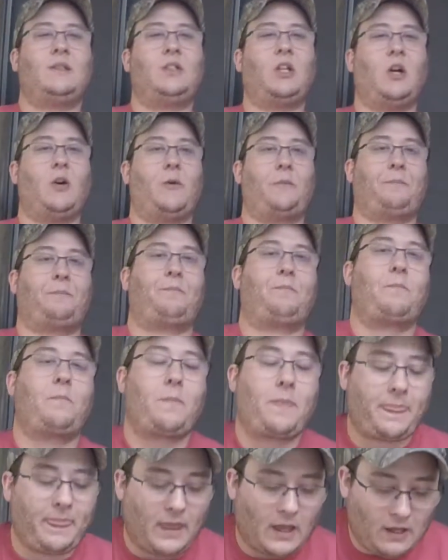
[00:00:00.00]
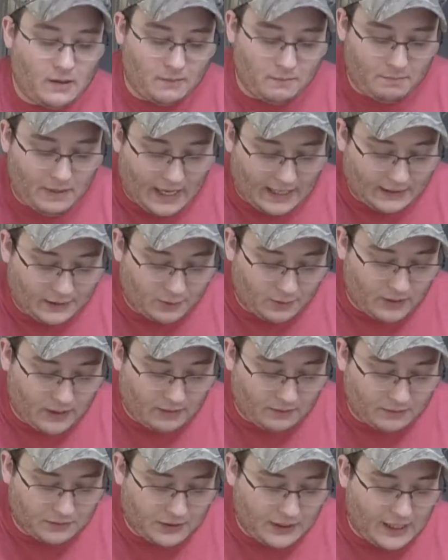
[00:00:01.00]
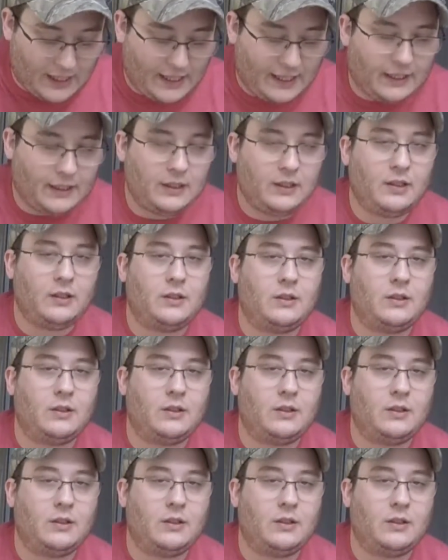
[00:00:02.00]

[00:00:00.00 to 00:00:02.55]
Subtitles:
so? Back to what I was saying.